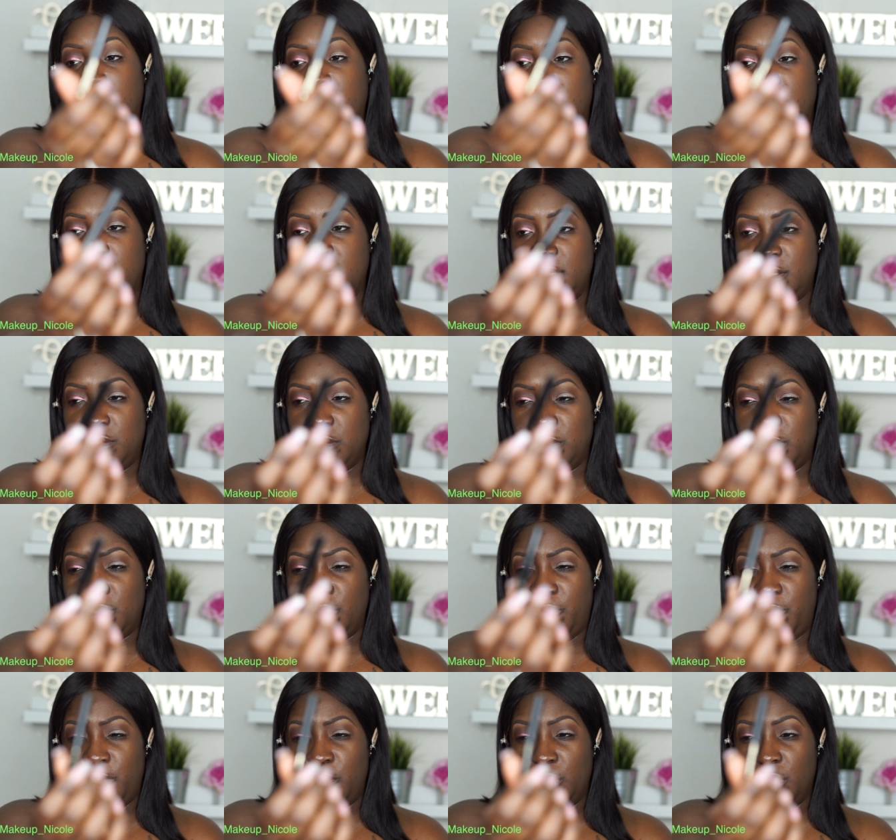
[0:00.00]
I got this from
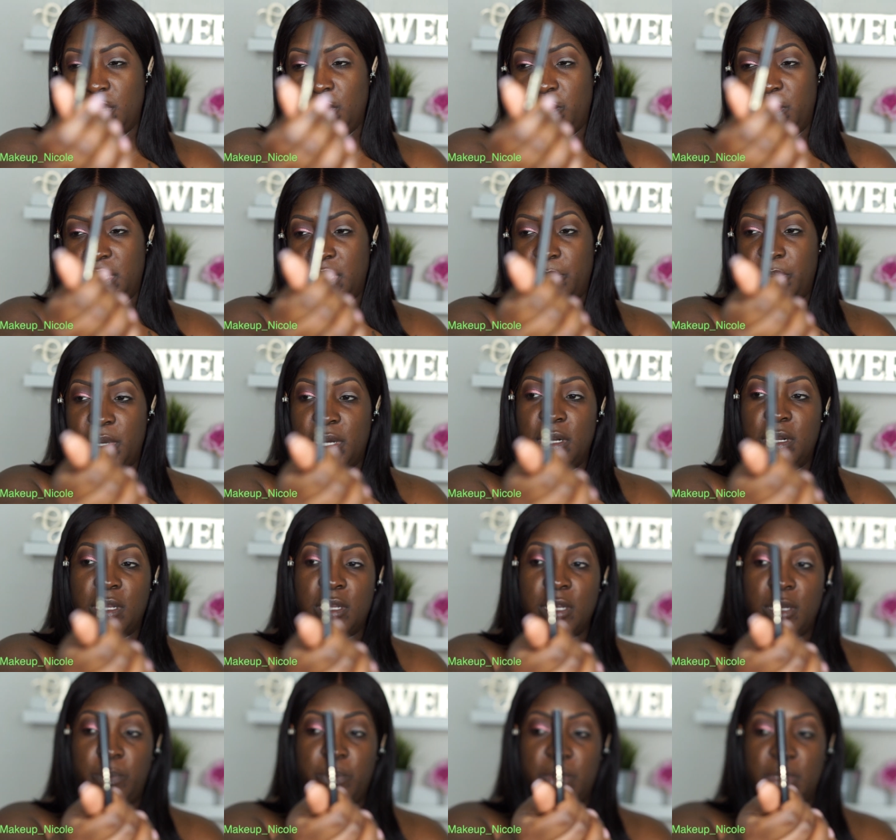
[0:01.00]
Sephora when I bought a
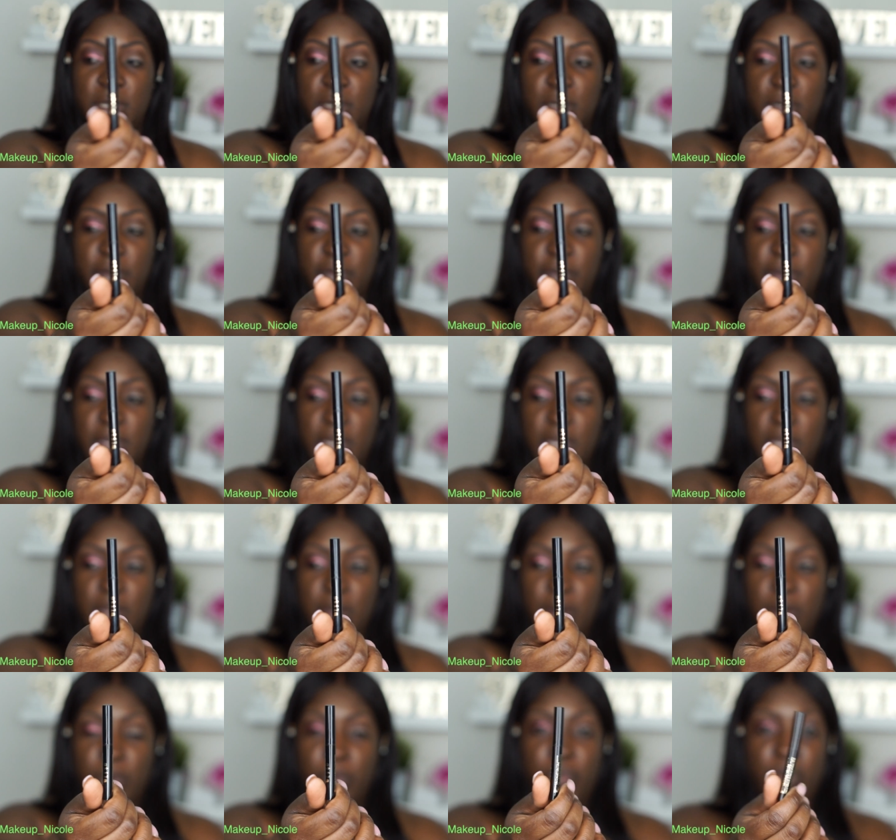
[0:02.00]
couple of
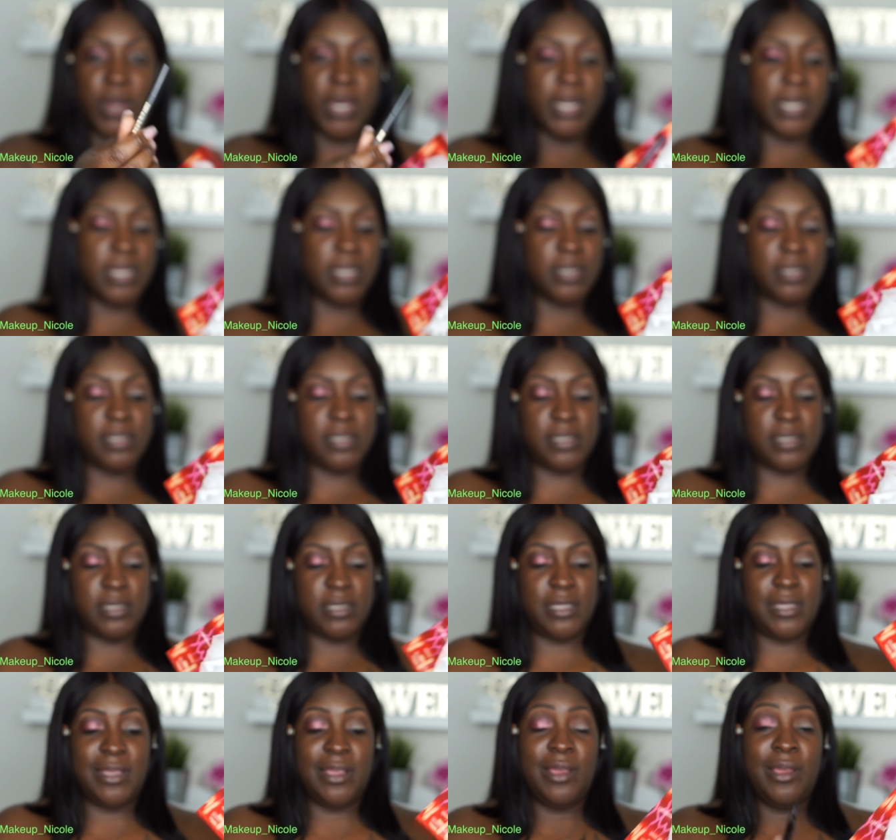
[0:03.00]
products.